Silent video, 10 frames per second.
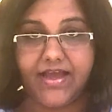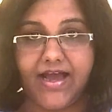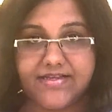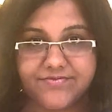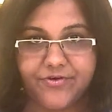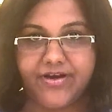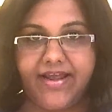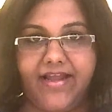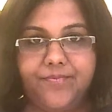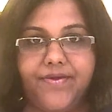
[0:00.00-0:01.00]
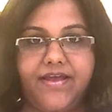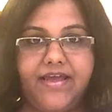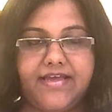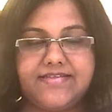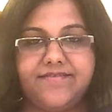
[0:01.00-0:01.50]
Ask for help.
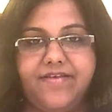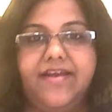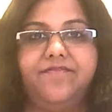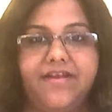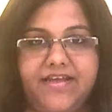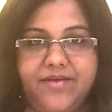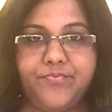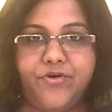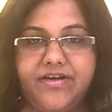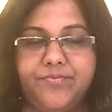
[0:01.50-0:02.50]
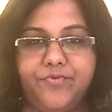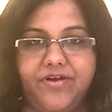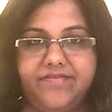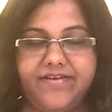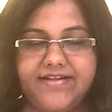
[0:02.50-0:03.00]
It's a very, very important
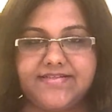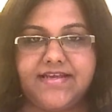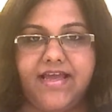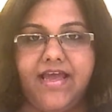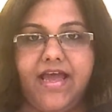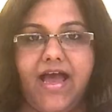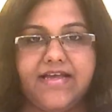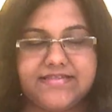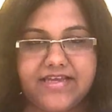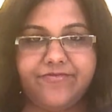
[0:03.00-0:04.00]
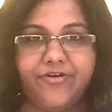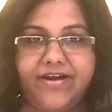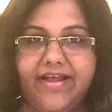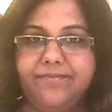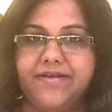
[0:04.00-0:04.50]
point, friends. Asking for
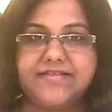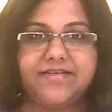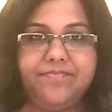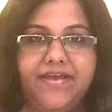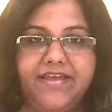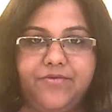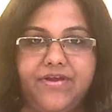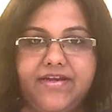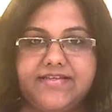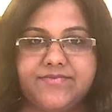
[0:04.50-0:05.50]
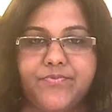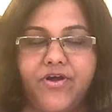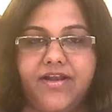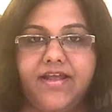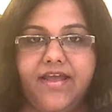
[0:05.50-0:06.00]
help doesn't make you any
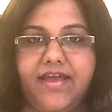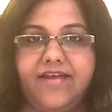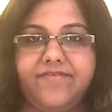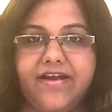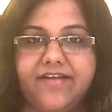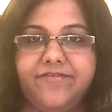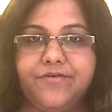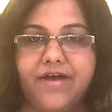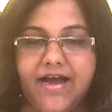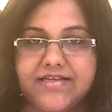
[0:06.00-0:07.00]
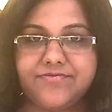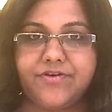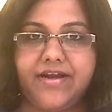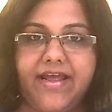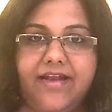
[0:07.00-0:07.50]
small. In fact, if you ask
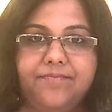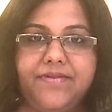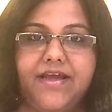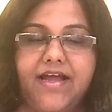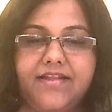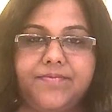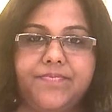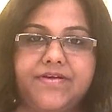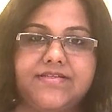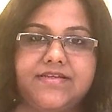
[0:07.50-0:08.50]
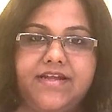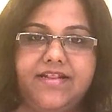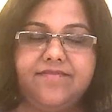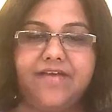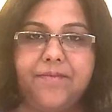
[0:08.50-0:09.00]
for help, the other person
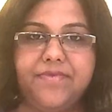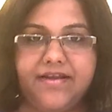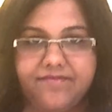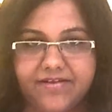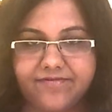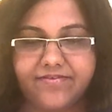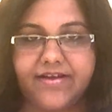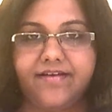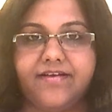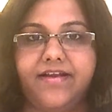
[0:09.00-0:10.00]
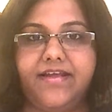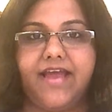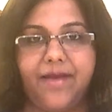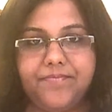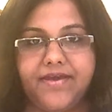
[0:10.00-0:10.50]
in the family will feel really
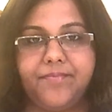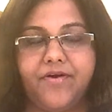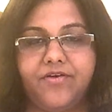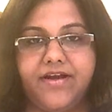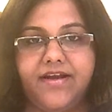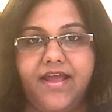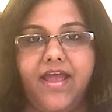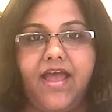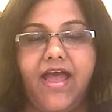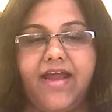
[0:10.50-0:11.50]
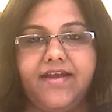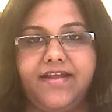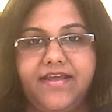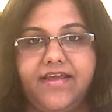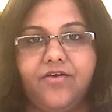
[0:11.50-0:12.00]
happy about it,
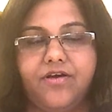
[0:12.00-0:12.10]
and he